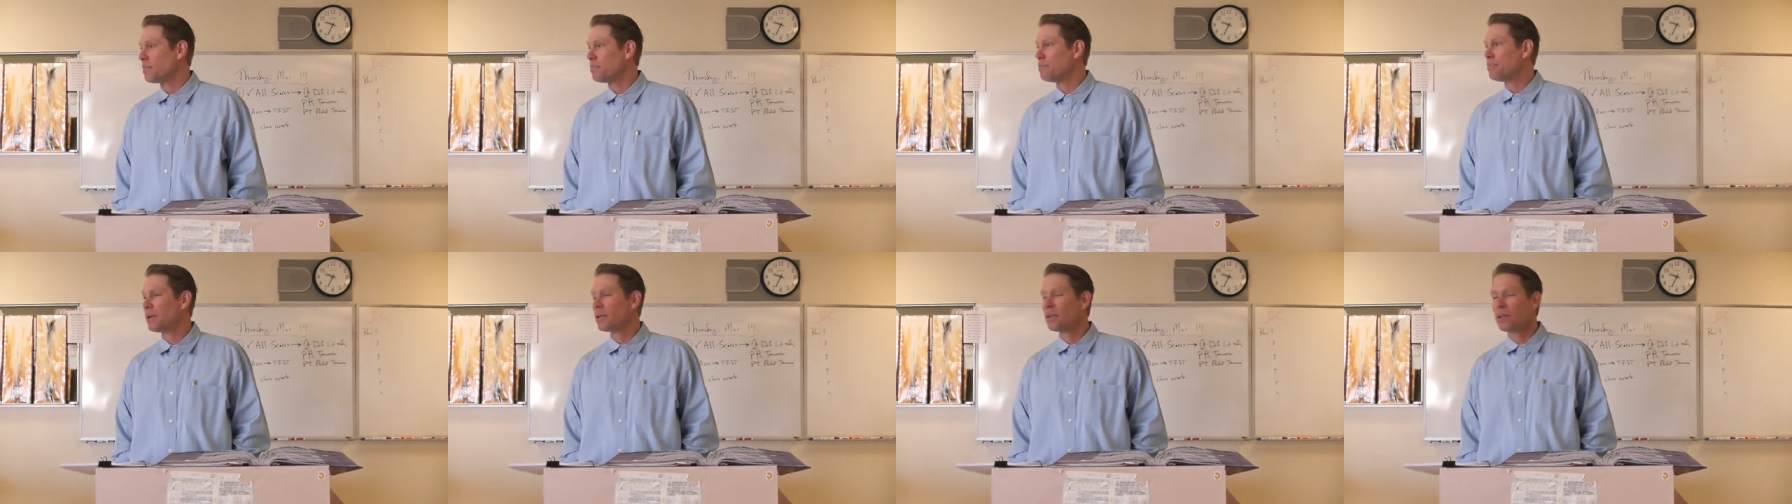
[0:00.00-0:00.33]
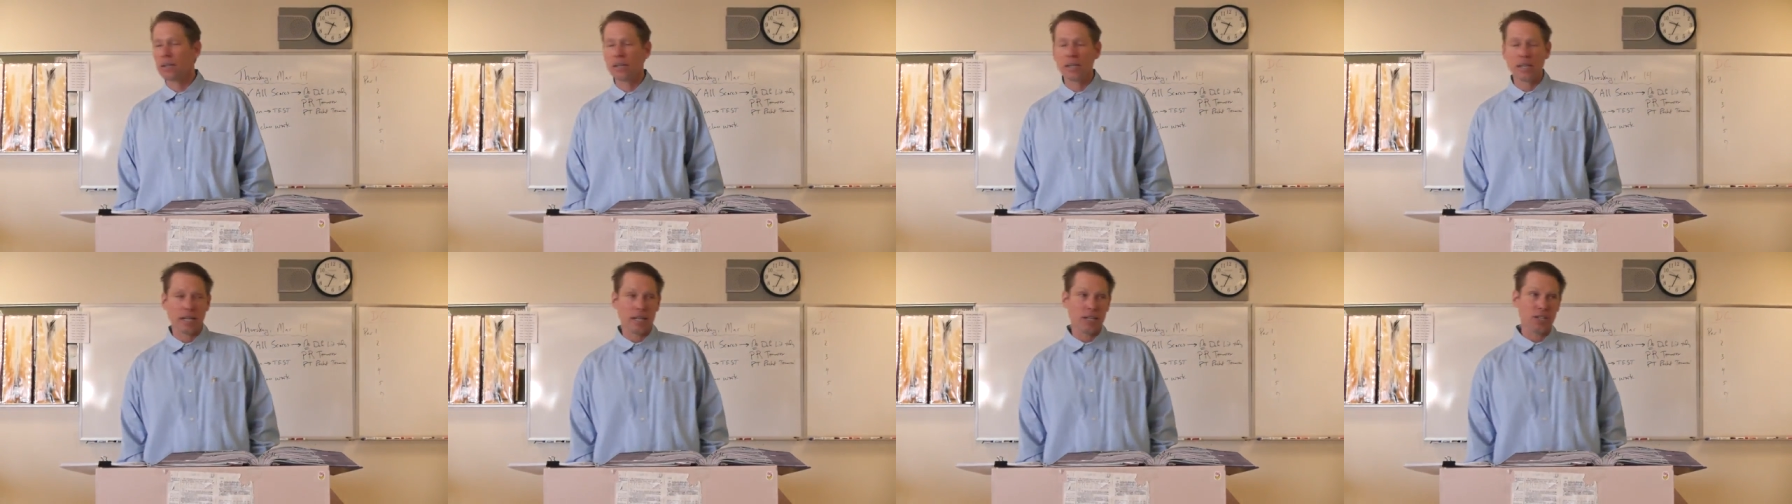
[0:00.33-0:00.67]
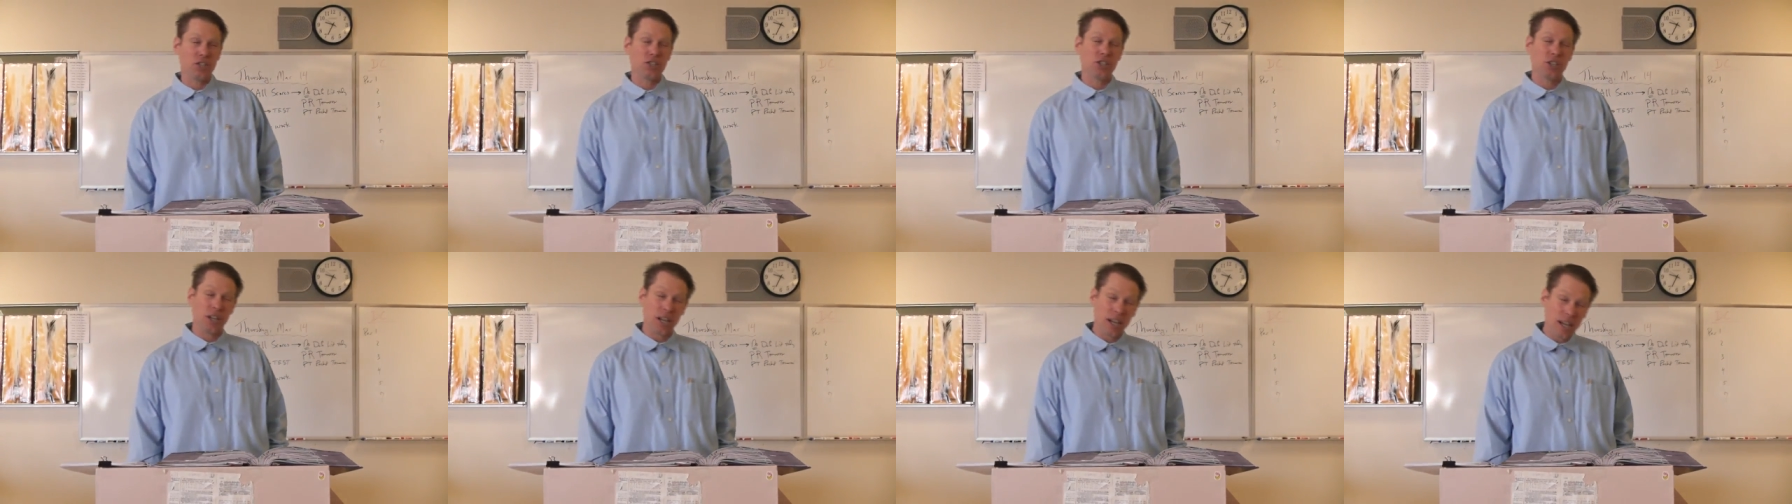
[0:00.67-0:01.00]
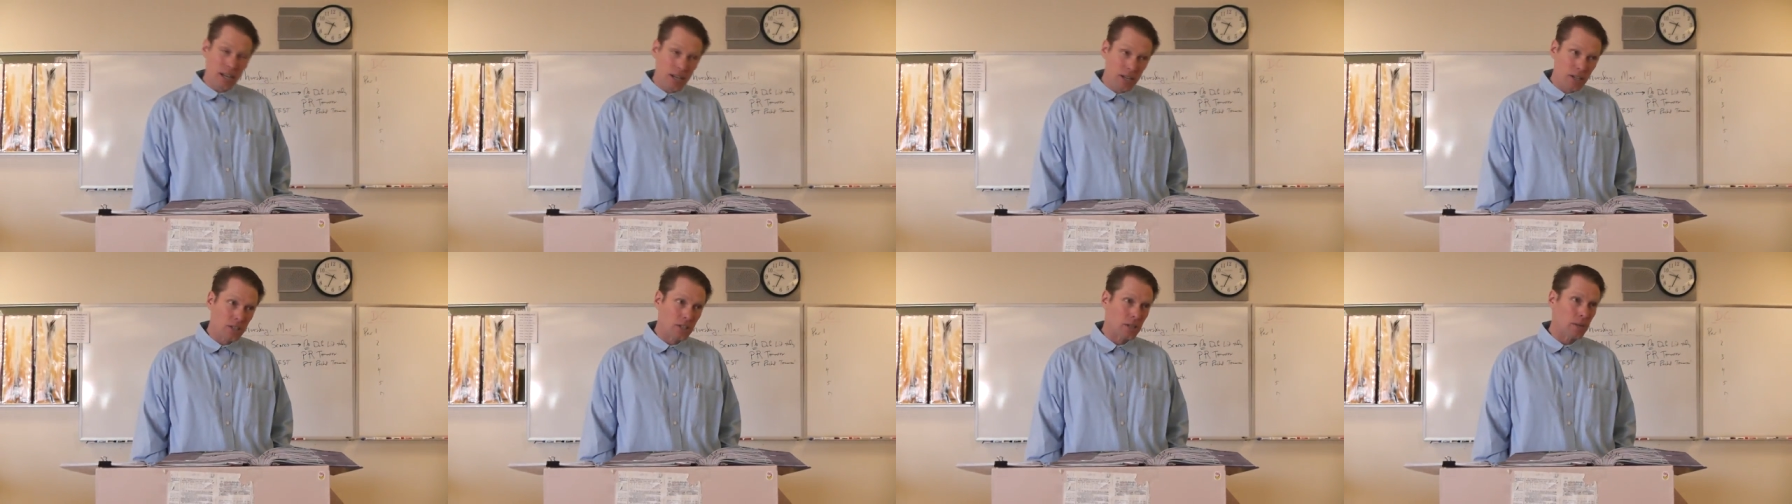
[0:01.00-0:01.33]
ability,
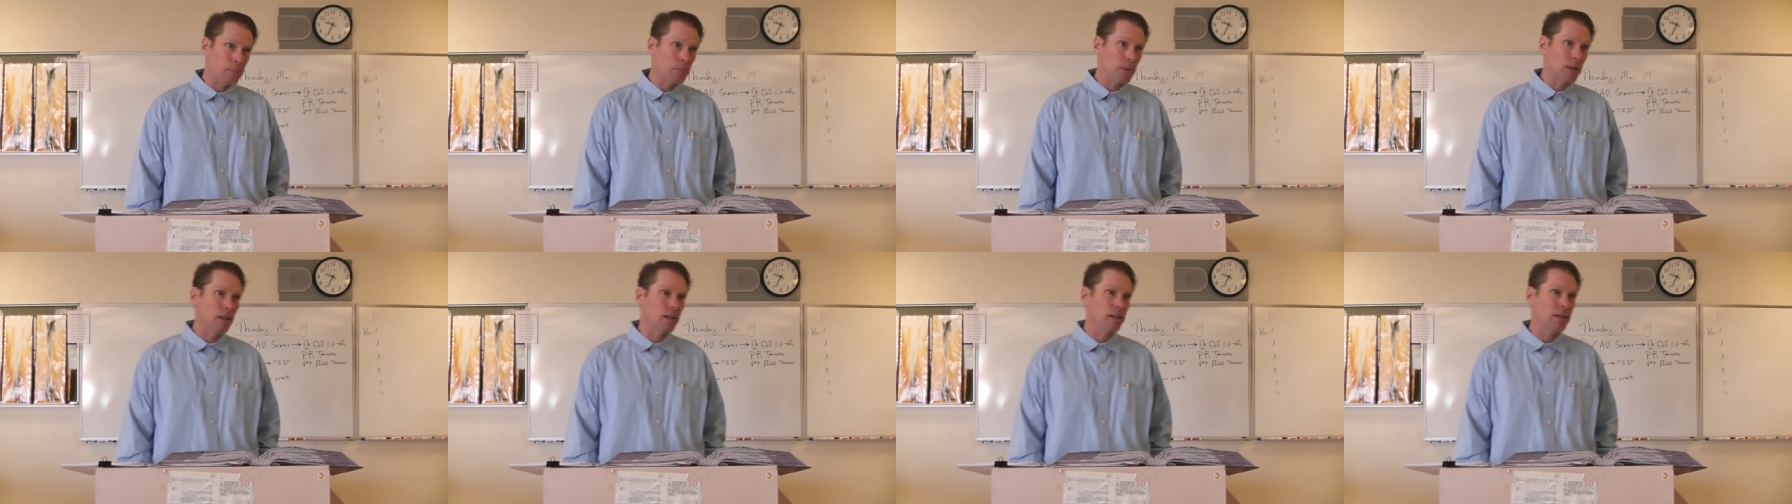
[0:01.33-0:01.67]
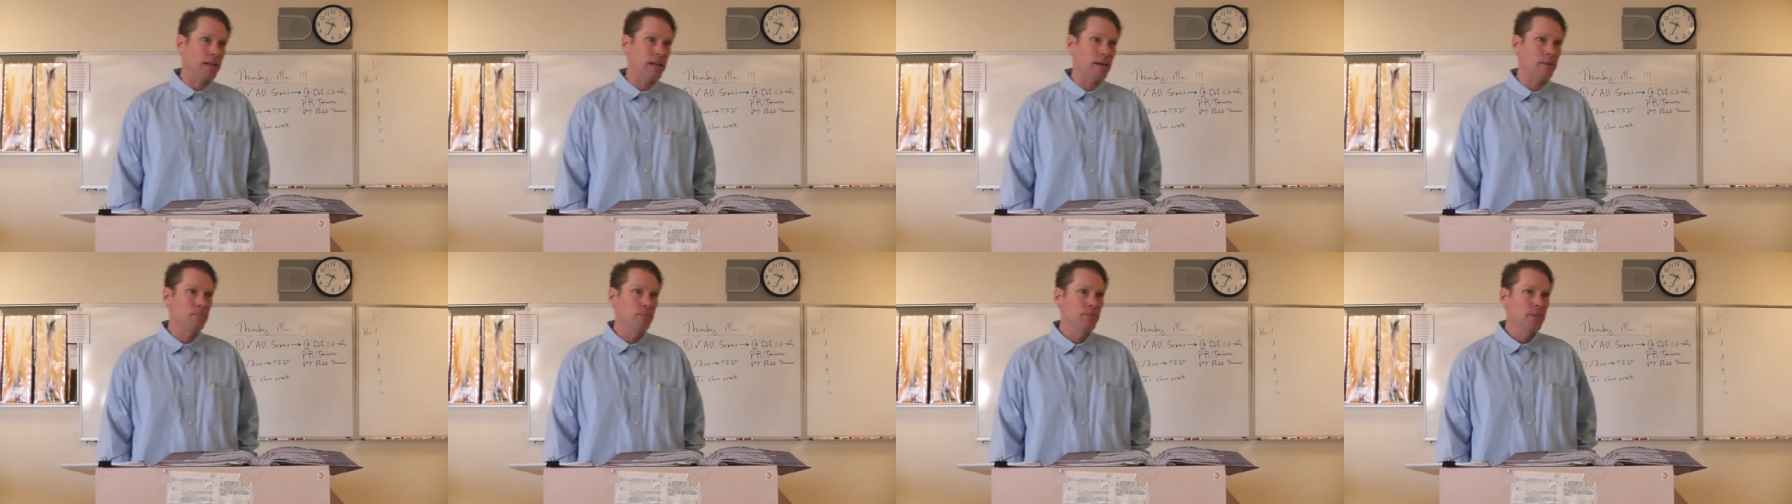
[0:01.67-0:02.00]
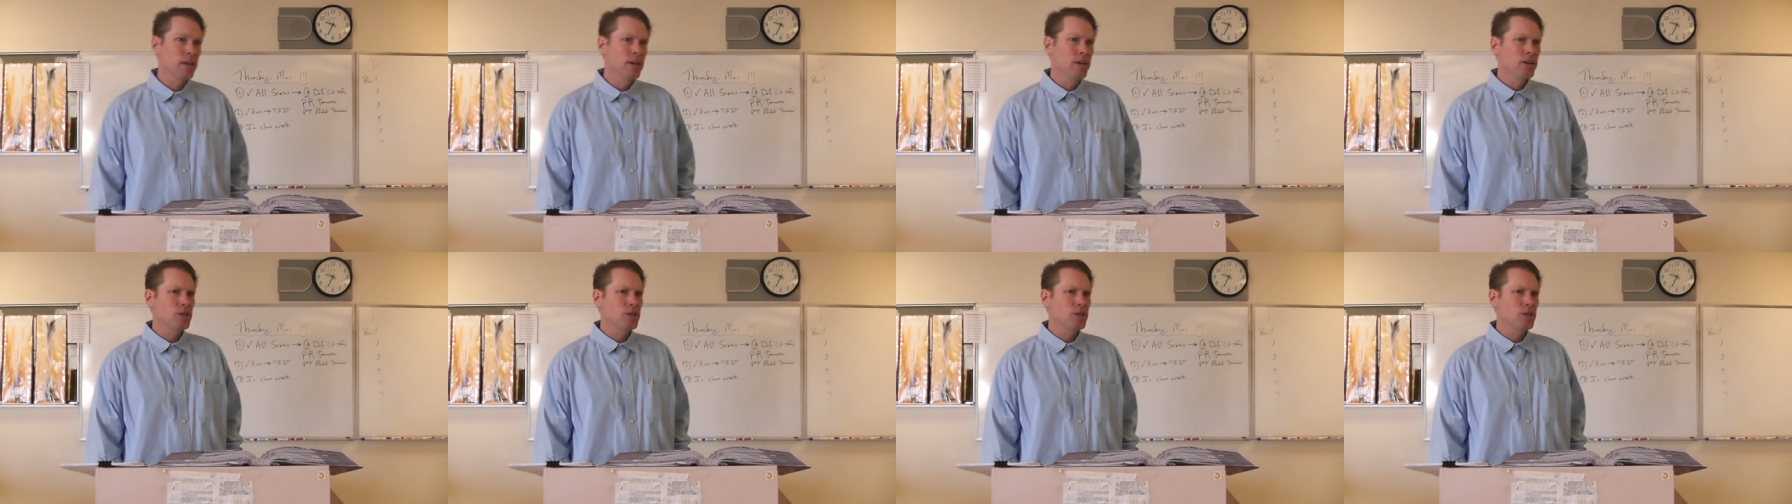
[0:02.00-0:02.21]
genius ability,